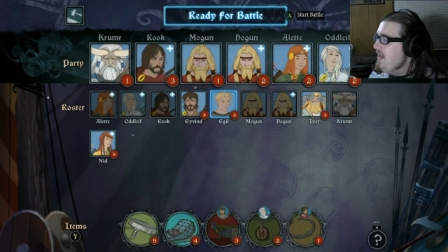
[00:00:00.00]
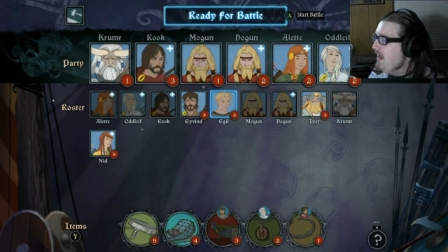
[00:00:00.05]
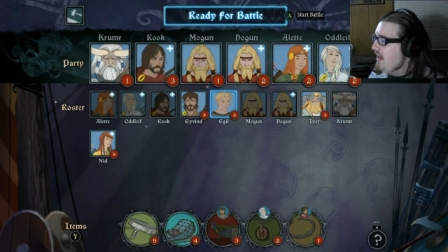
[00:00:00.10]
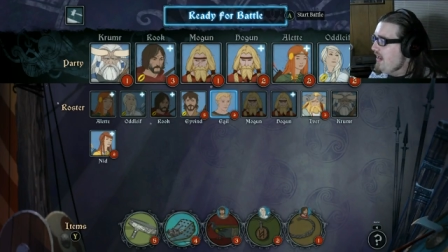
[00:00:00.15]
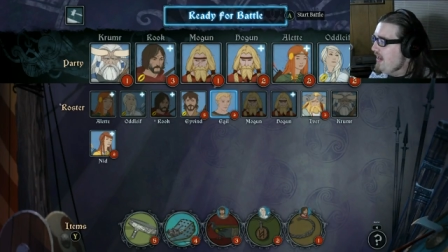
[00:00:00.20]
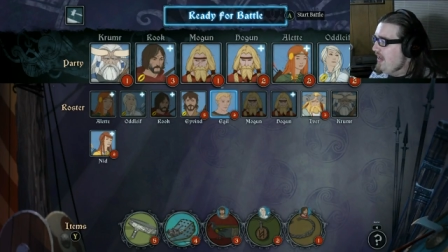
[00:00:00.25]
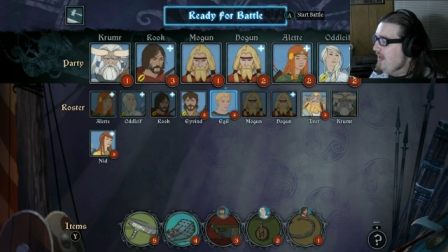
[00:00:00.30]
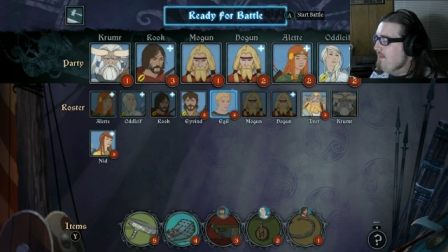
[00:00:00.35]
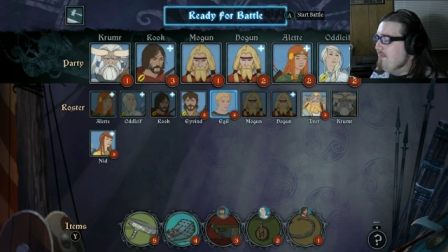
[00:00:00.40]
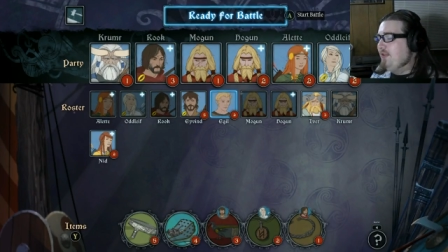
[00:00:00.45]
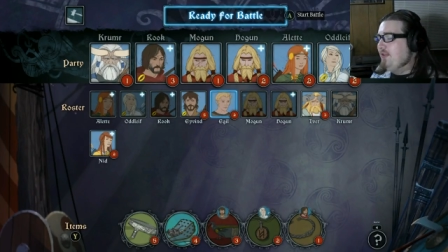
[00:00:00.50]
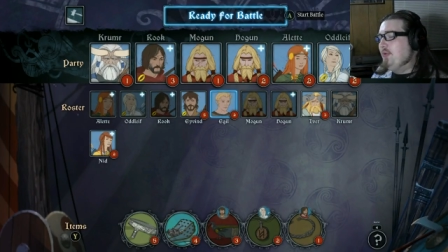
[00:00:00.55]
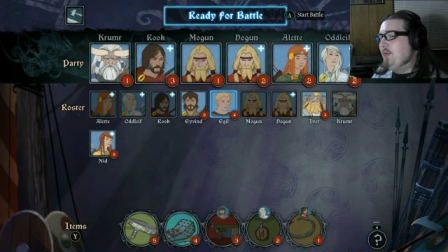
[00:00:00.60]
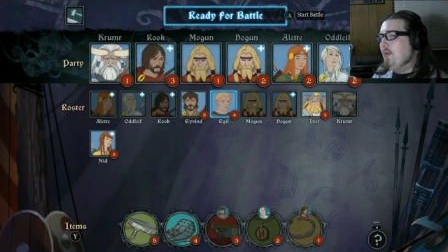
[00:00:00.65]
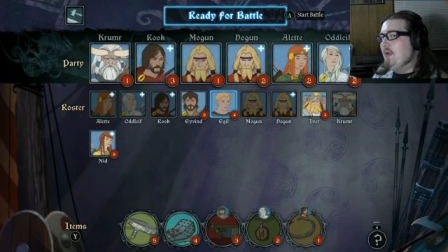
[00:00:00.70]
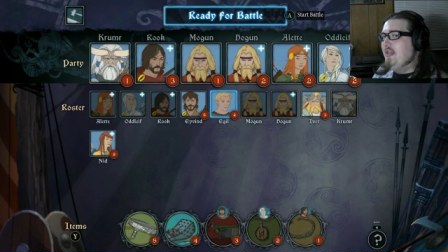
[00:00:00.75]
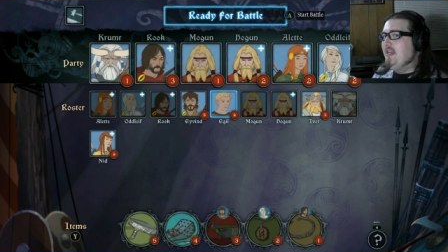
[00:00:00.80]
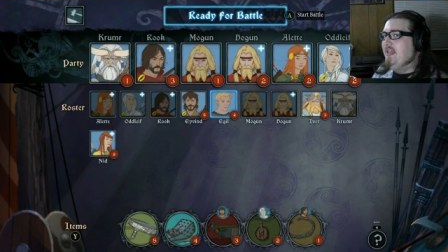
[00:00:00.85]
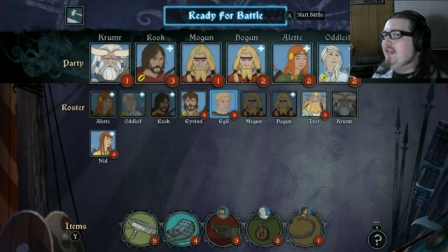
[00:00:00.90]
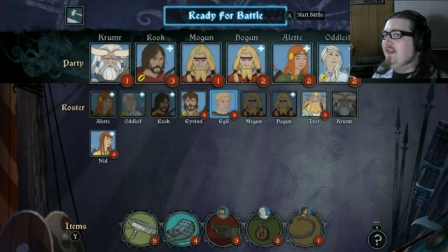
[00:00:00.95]
Uh, in
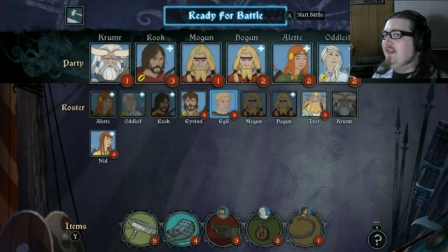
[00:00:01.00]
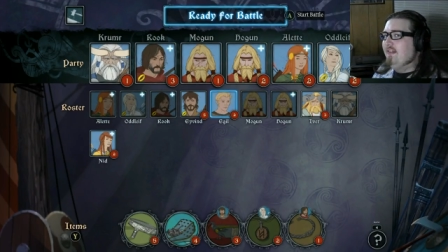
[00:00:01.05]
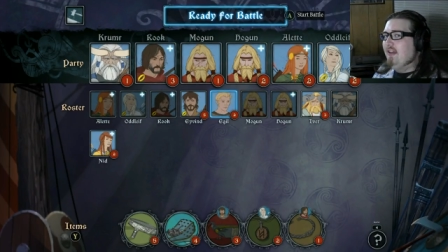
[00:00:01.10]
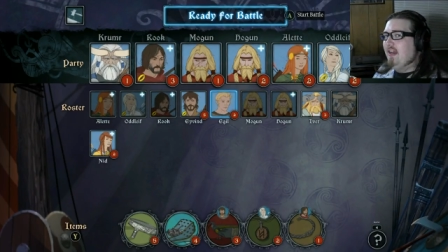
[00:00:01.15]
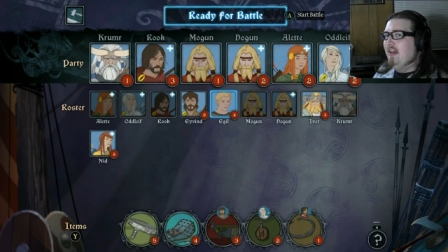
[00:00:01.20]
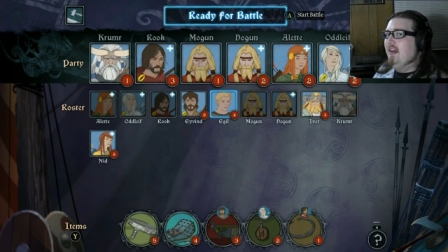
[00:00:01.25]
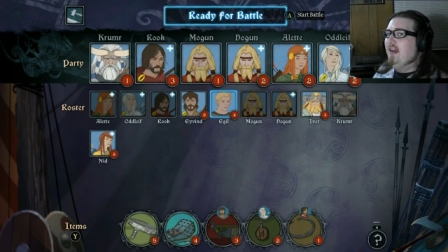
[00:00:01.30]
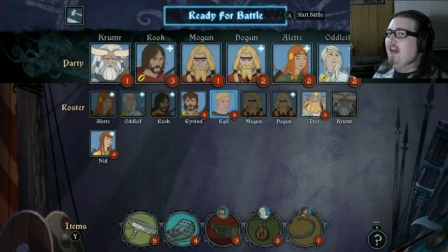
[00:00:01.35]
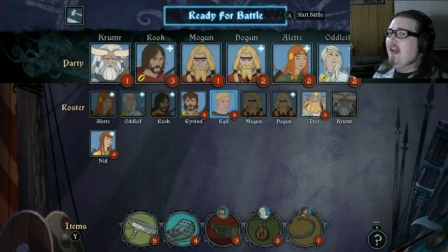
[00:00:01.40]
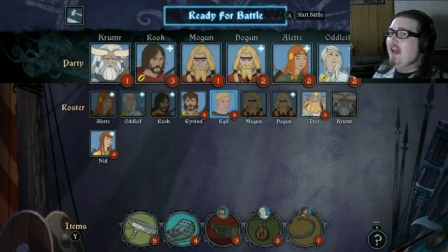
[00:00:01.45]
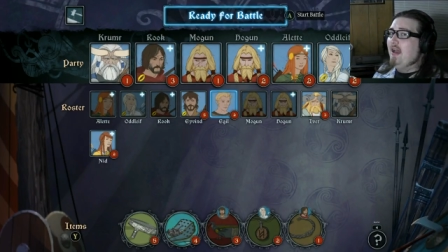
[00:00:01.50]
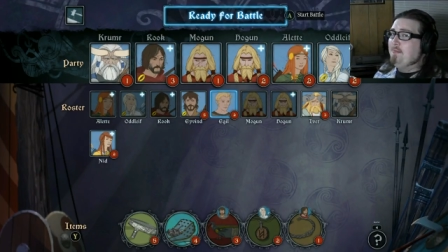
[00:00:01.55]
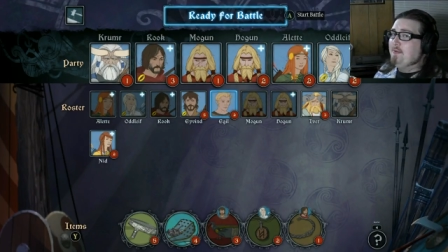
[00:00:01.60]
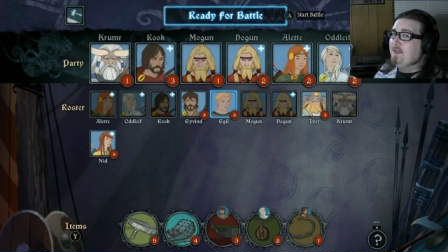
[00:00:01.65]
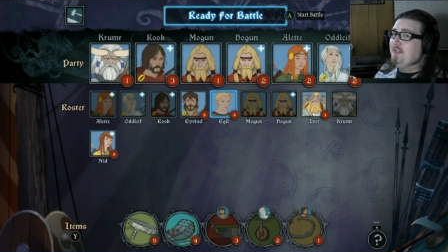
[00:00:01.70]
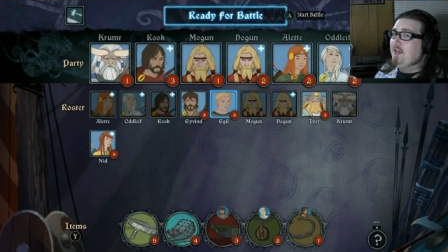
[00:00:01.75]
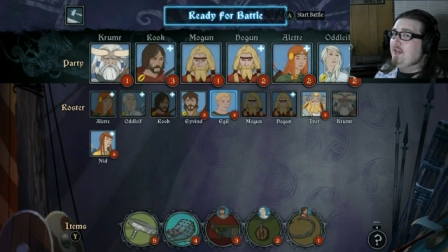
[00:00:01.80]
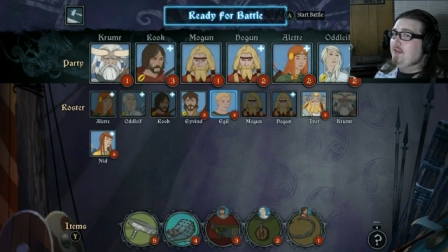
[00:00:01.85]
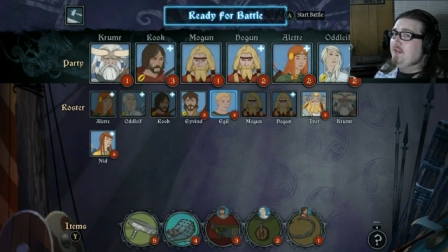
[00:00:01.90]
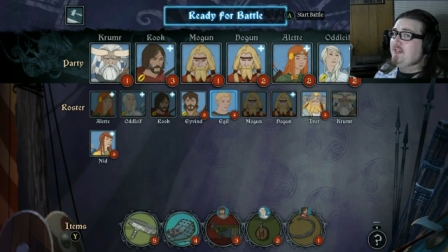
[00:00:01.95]
between uh,
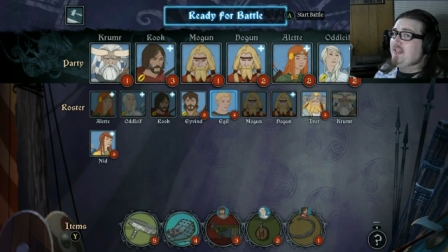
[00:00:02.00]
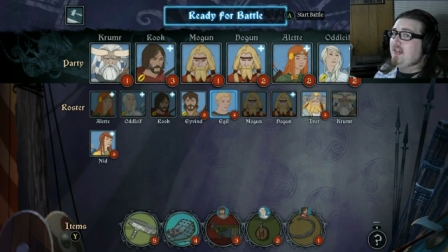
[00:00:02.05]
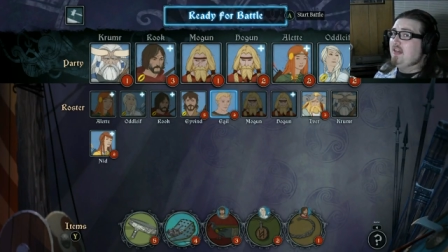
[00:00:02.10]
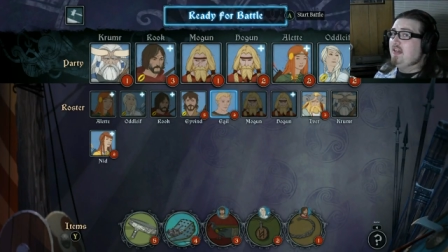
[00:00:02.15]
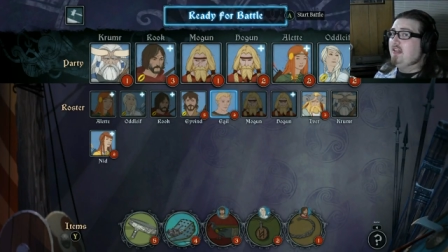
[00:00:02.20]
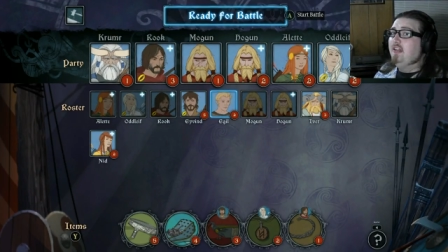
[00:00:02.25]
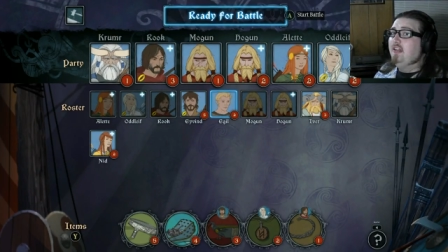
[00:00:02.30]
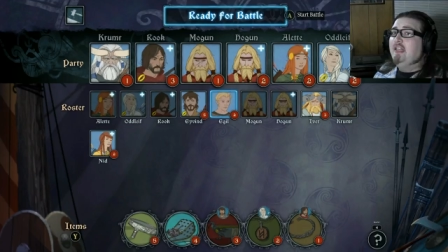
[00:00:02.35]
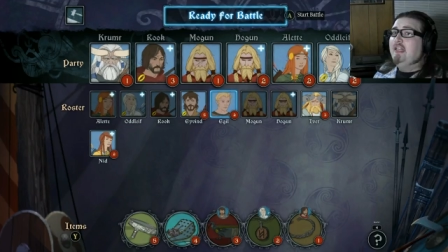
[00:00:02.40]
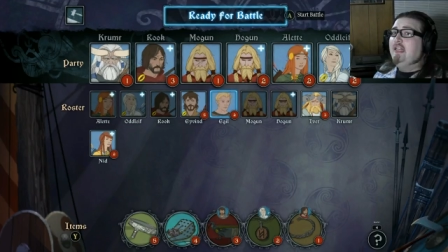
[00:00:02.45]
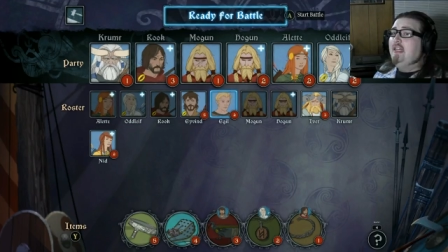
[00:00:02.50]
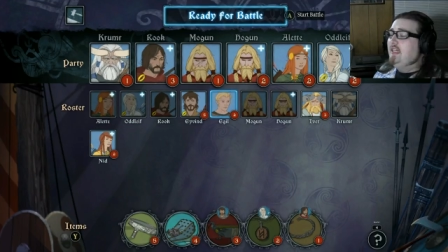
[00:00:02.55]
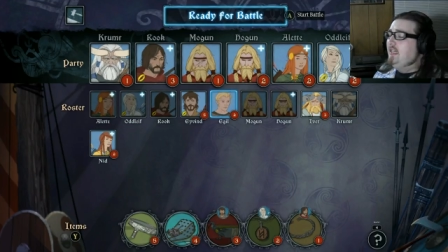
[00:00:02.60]
episodes, I'll